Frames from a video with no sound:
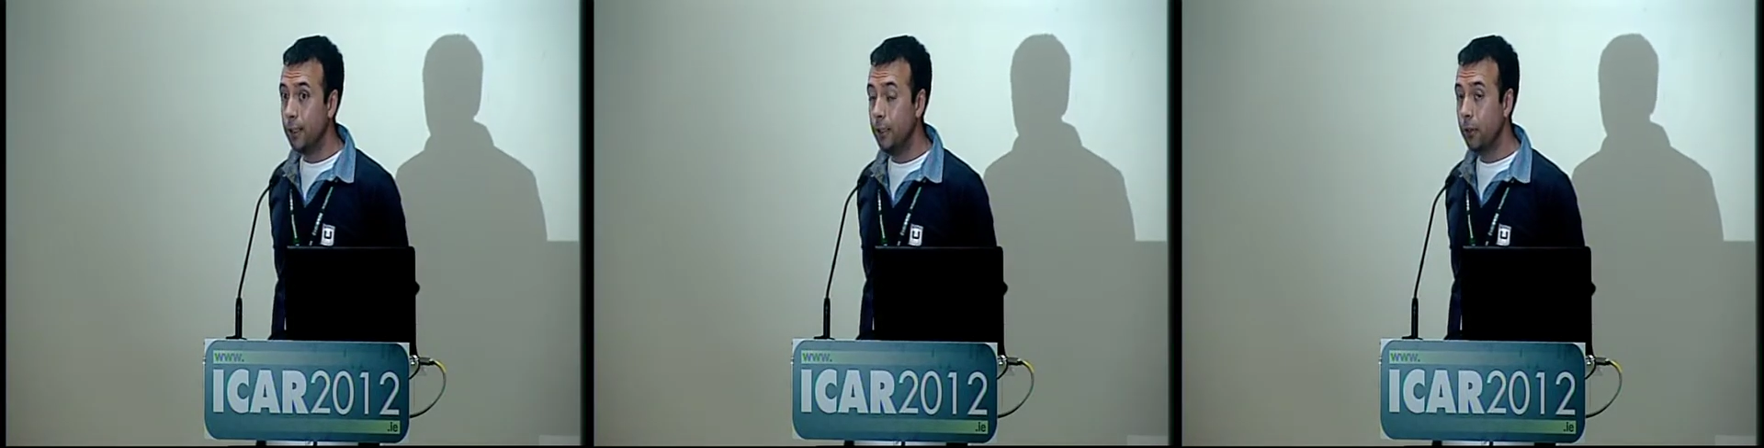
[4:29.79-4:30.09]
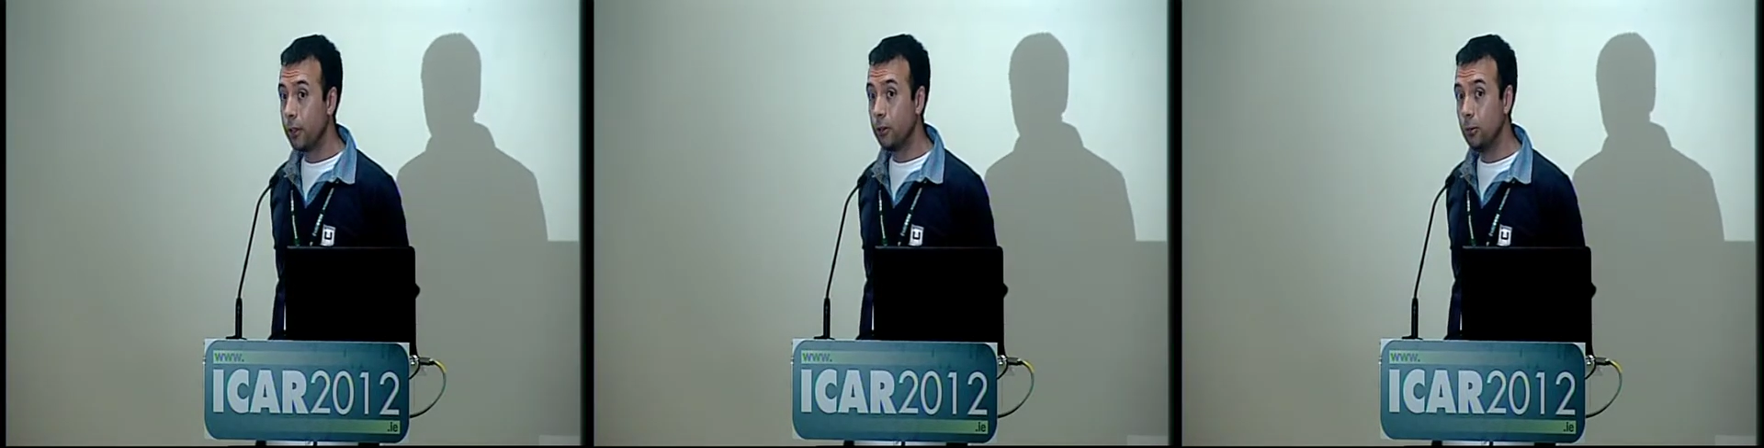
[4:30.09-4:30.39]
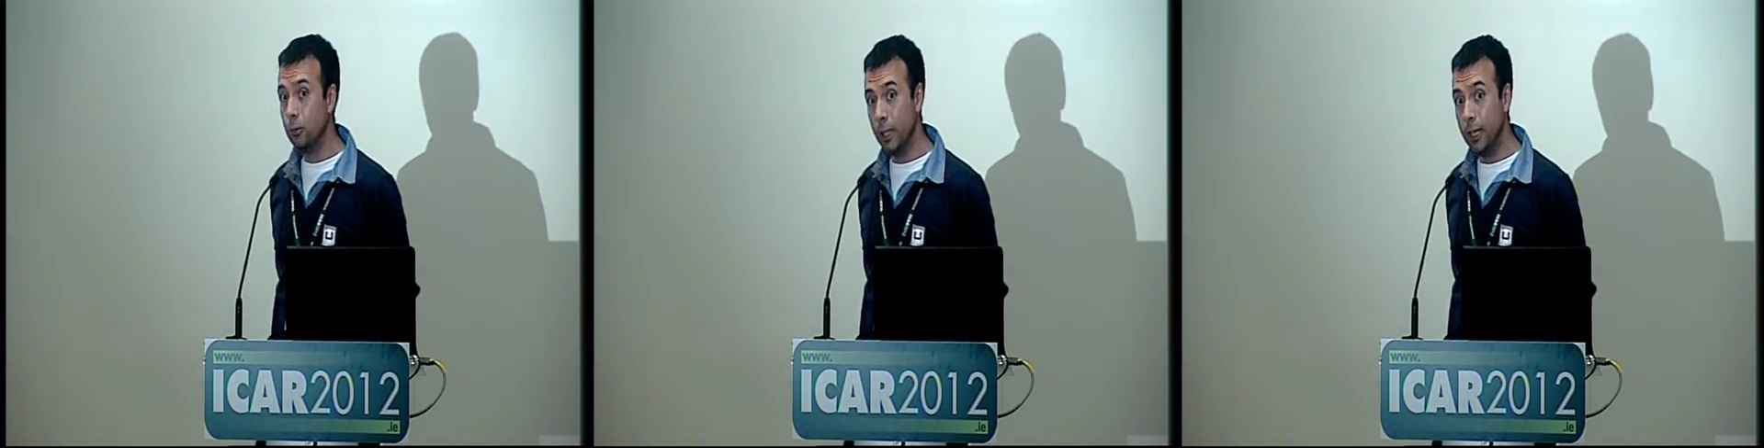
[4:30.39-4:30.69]
In order to
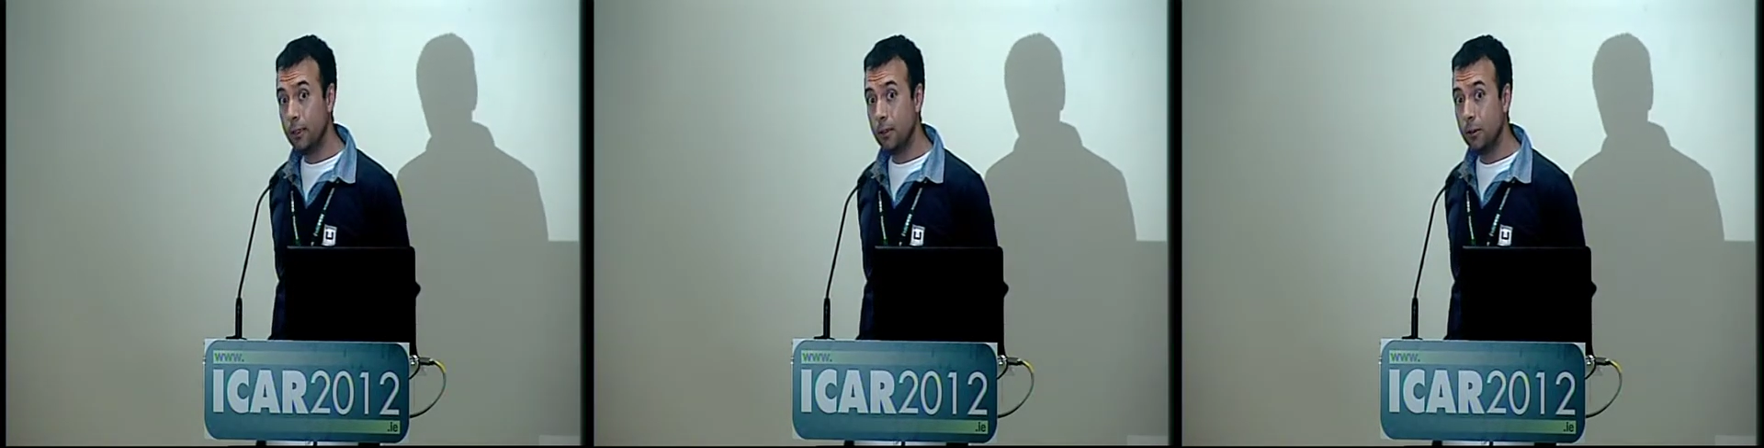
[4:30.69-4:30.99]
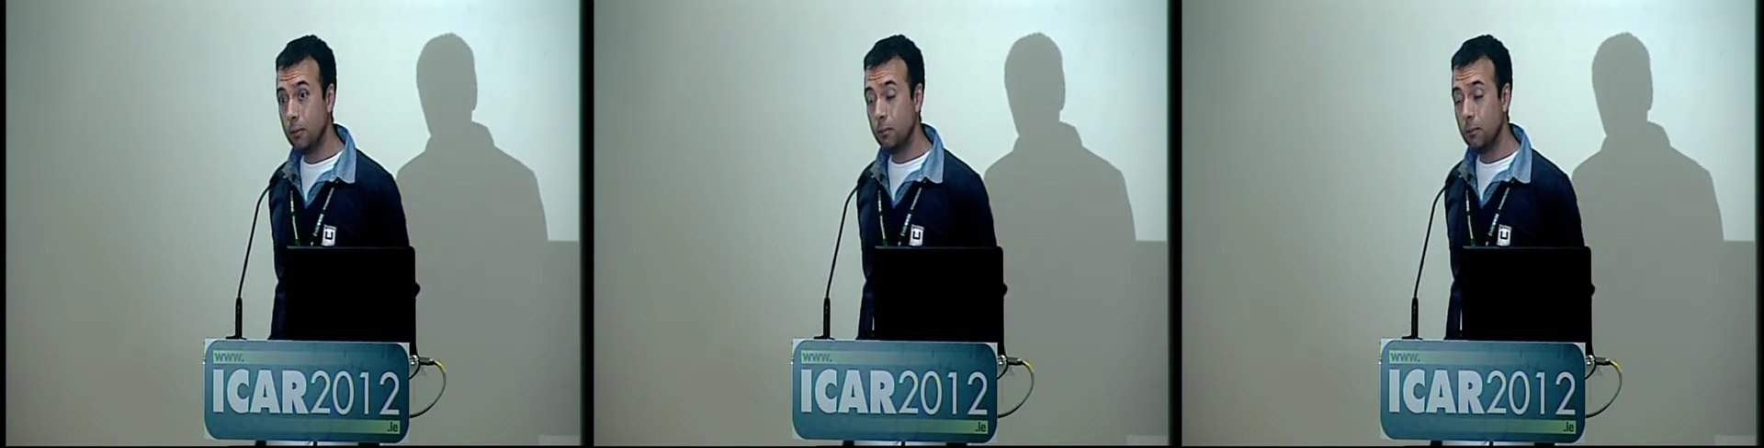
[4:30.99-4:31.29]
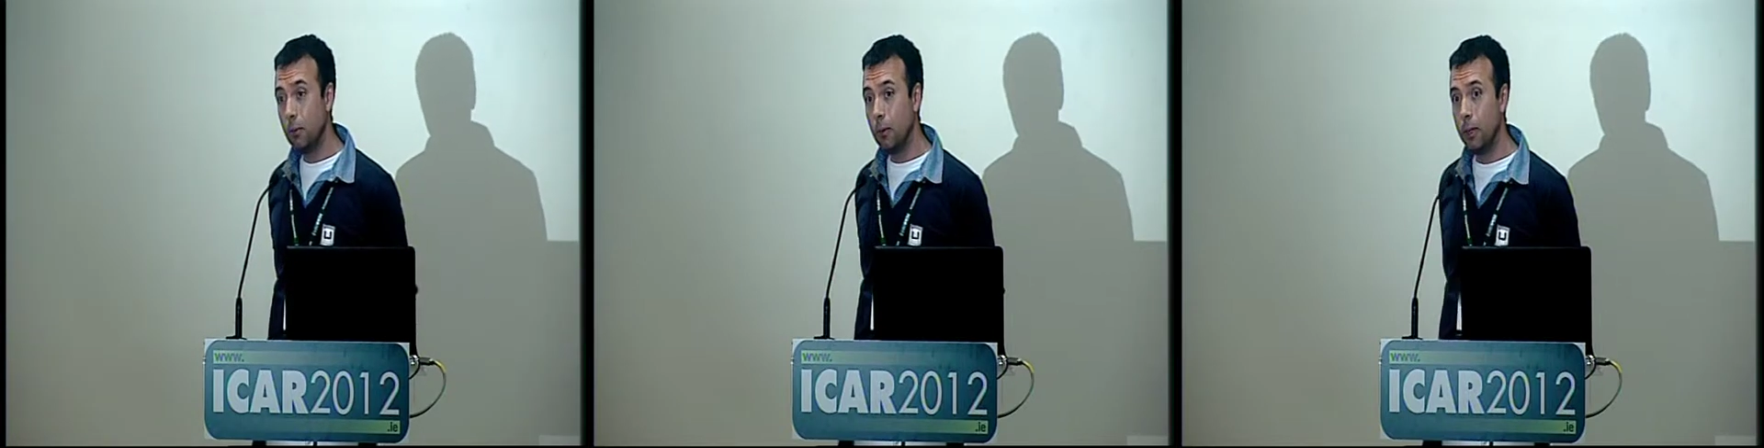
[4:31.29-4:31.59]
do that,
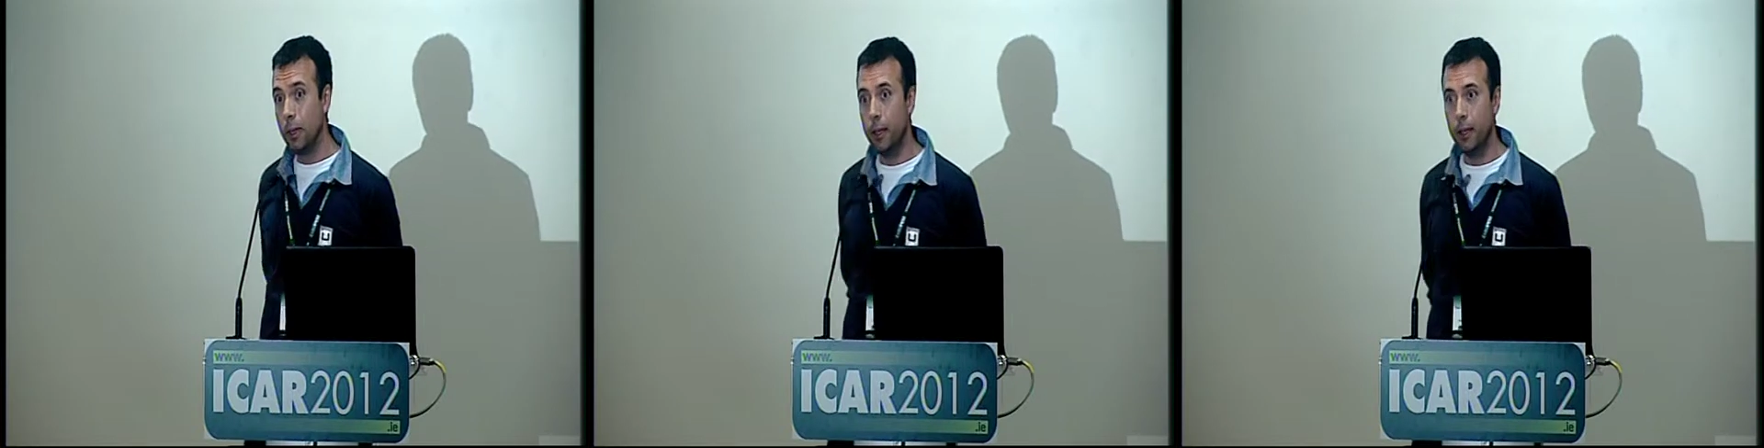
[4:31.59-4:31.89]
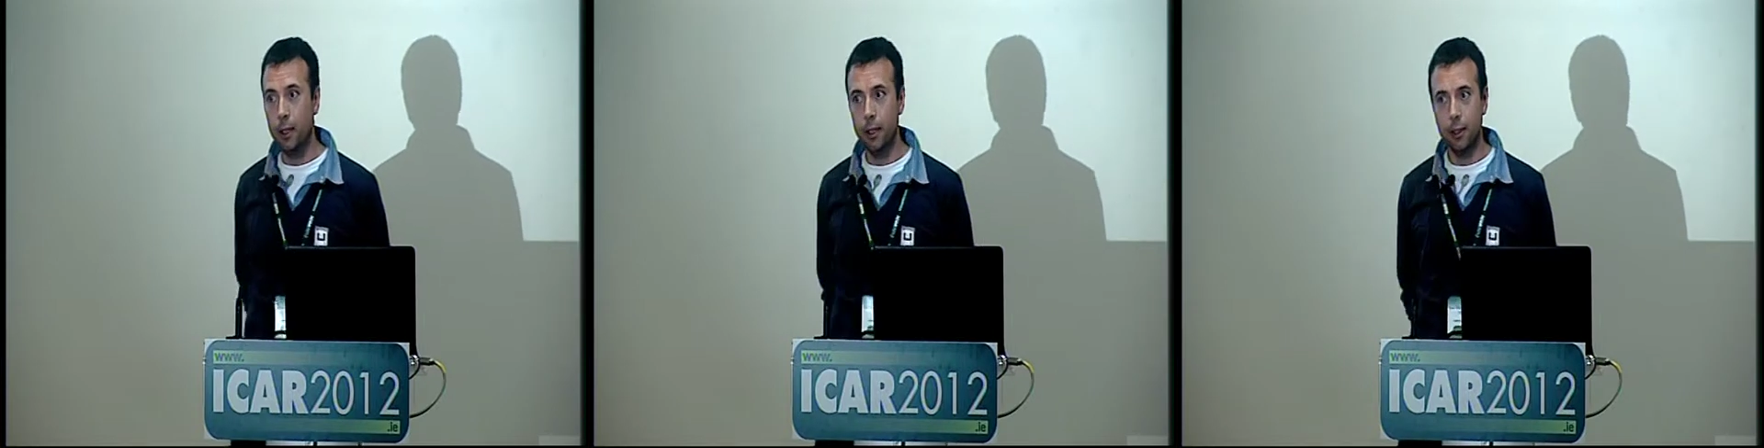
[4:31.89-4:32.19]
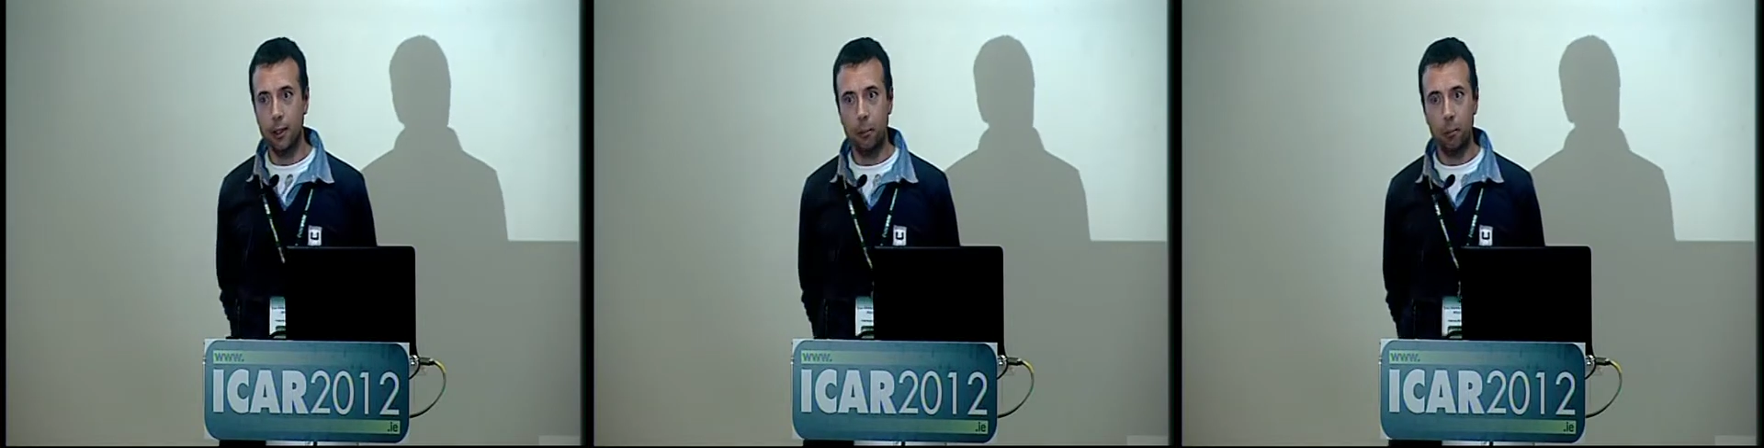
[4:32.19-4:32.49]

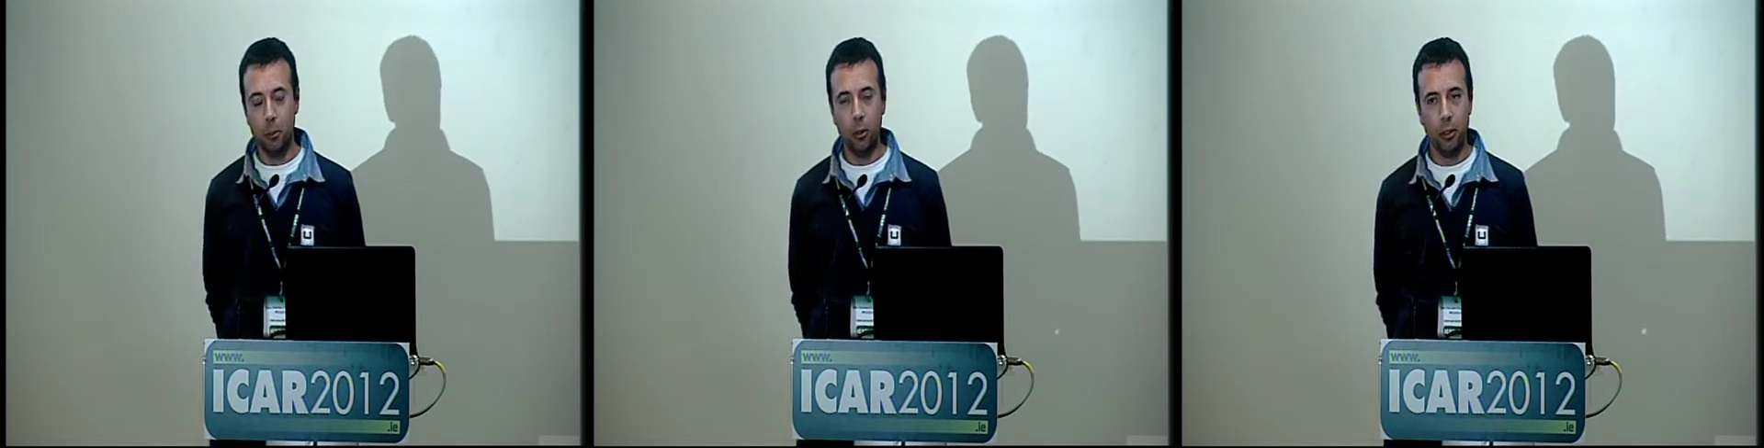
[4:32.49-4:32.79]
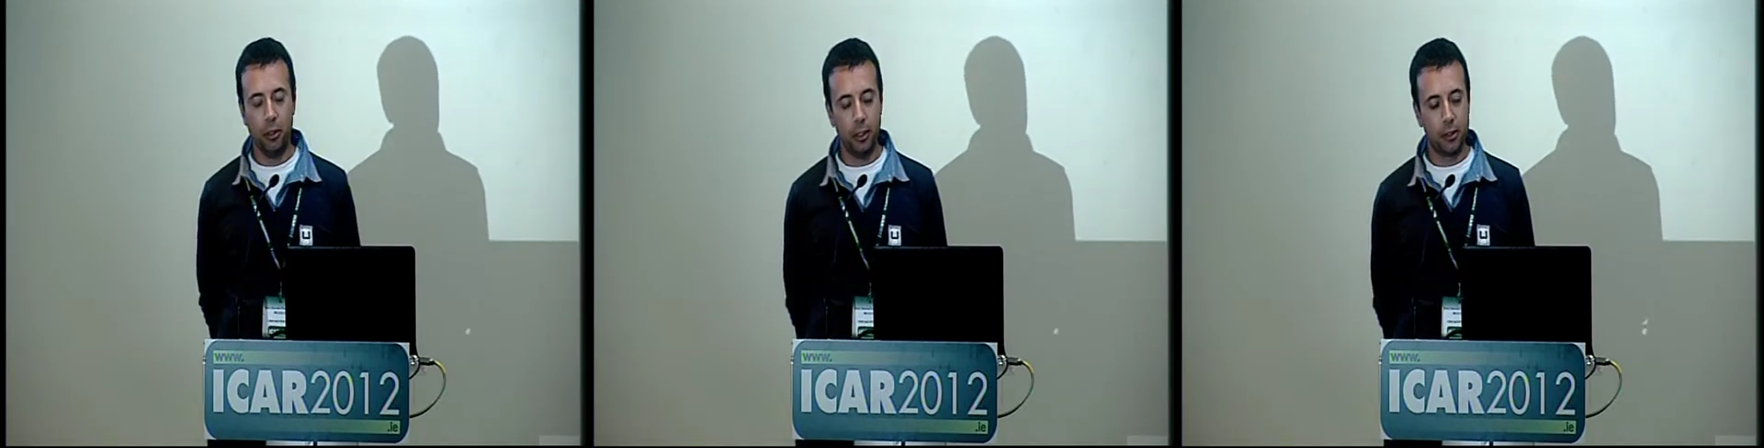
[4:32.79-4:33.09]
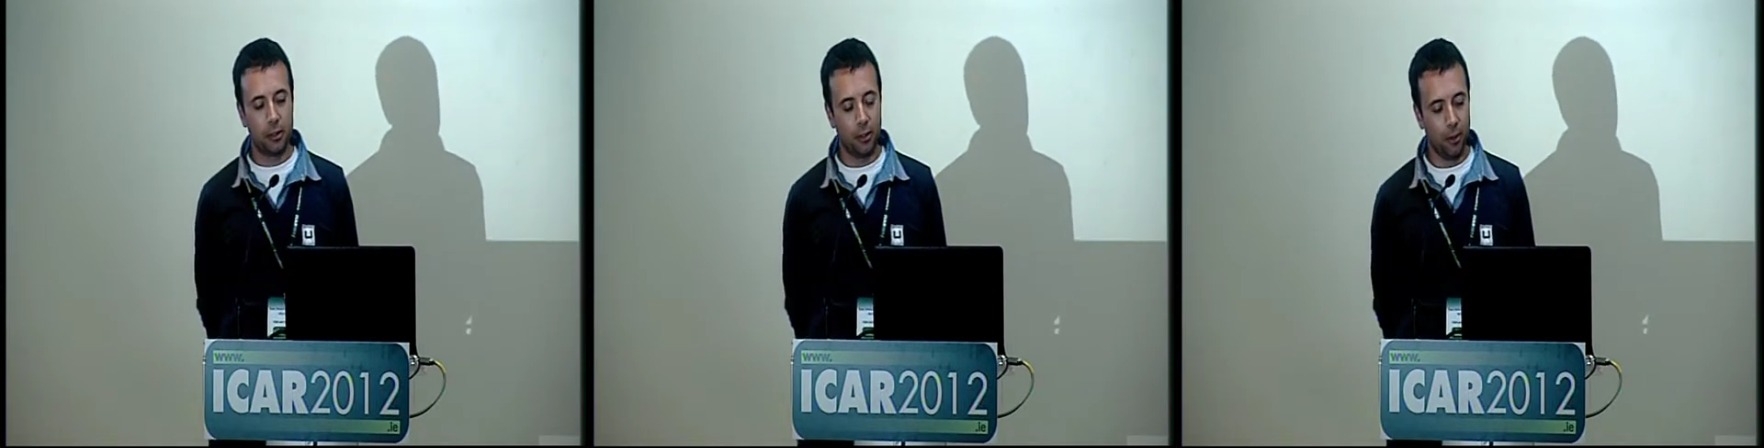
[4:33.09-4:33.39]
the people in this